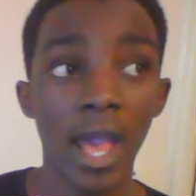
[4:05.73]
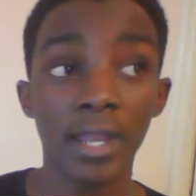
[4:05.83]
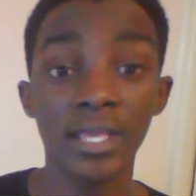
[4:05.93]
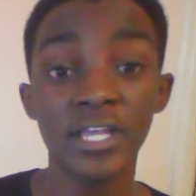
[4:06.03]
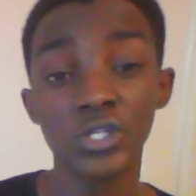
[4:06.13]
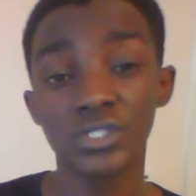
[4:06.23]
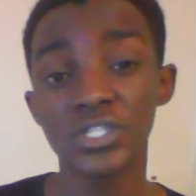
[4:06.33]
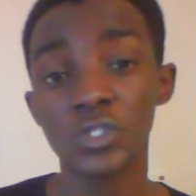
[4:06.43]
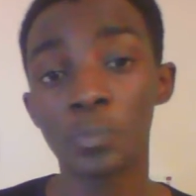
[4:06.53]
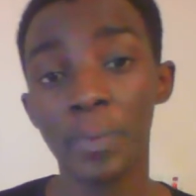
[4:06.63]
and he
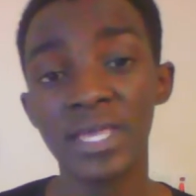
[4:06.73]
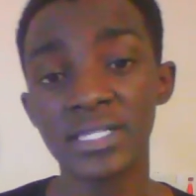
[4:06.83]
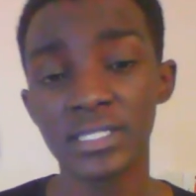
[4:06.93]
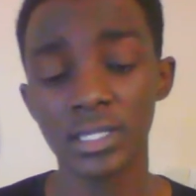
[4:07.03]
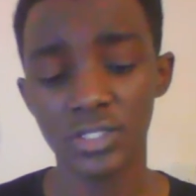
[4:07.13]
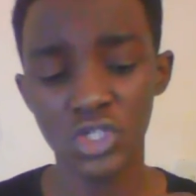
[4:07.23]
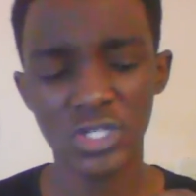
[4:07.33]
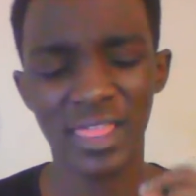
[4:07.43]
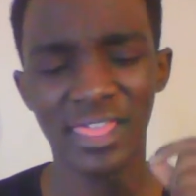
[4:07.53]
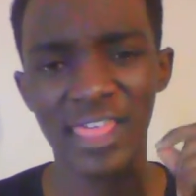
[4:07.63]
just spends
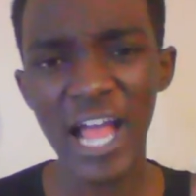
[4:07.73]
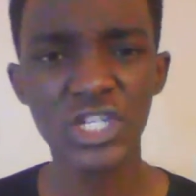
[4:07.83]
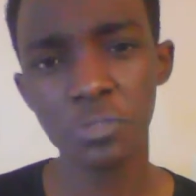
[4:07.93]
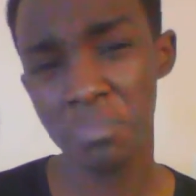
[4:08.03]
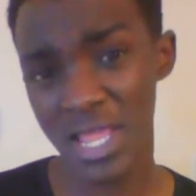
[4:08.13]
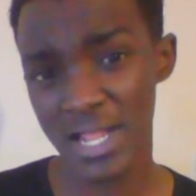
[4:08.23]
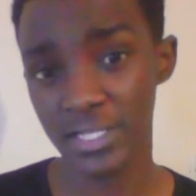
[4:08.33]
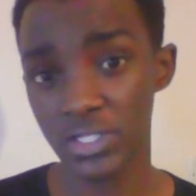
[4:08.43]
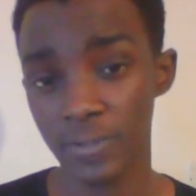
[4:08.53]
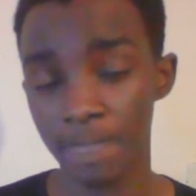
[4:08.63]
just that
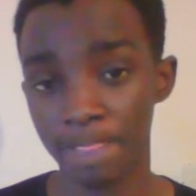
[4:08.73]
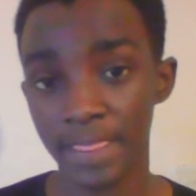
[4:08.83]
minutes